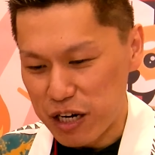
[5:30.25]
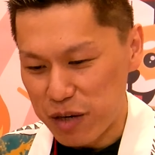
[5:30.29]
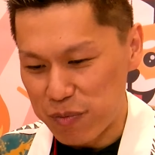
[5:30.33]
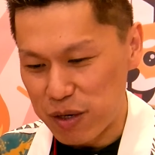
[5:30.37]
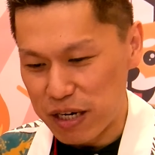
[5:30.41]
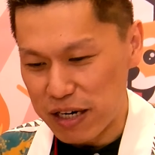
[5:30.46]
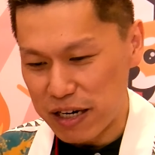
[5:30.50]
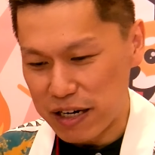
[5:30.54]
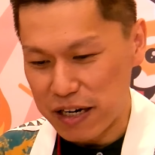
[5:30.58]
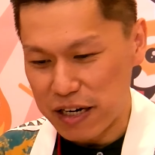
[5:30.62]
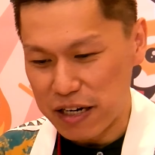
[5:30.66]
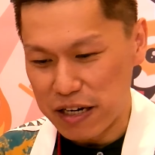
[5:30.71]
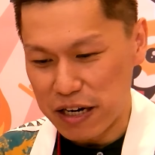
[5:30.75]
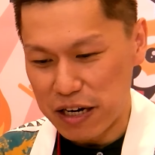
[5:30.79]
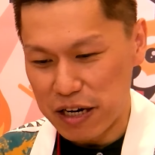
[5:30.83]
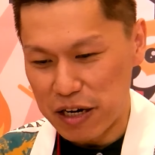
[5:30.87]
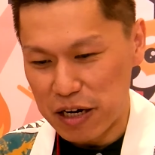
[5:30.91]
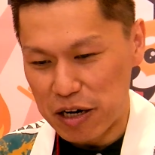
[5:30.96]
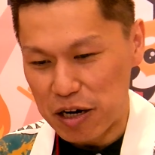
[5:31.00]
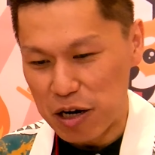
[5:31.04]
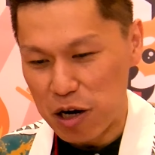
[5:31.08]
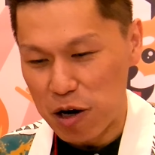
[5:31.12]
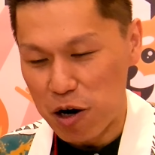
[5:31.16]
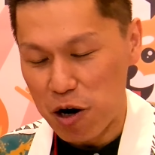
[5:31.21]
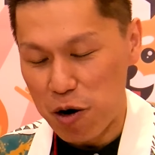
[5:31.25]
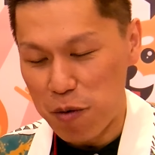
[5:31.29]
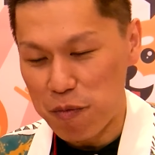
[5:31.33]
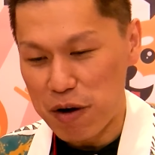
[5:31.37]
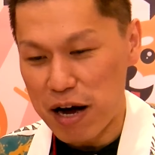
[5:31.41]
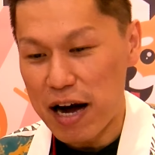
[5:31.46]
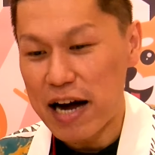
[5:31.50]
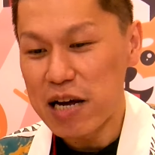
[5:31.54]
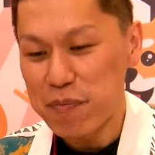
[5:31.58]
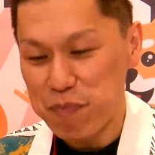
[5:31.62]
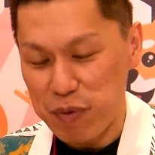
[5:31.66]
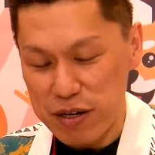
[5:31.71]
whereby um,
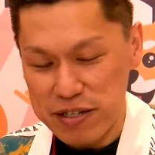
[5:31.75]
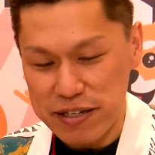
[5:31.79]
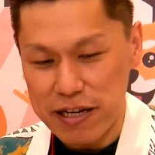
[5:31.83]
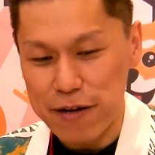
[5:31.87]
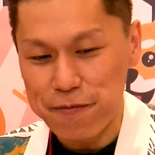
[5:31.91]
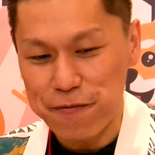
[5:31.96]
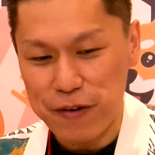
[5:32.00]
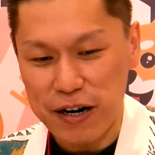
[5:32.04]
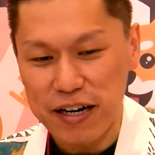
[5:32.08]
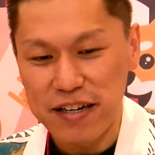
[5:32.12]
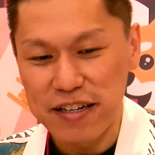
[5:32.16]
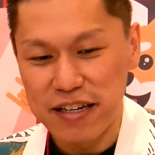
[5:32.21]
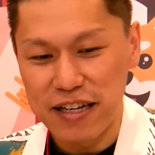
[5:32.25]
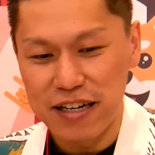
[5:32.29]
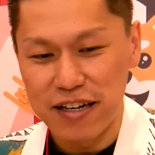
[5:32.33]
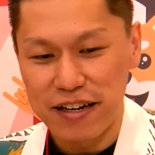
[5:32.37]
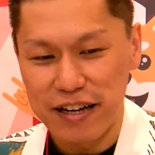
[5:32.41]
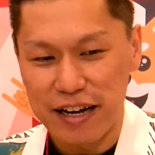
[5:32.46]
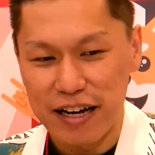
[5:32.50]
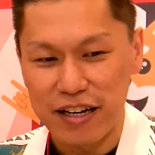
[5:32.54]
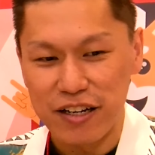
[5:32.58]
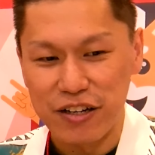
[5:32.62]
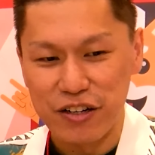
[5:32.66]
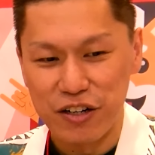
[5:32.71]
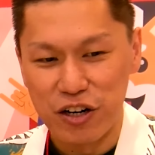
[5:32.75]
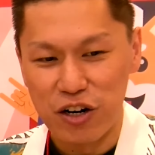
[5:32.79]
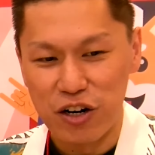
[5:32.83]
I personally find it that you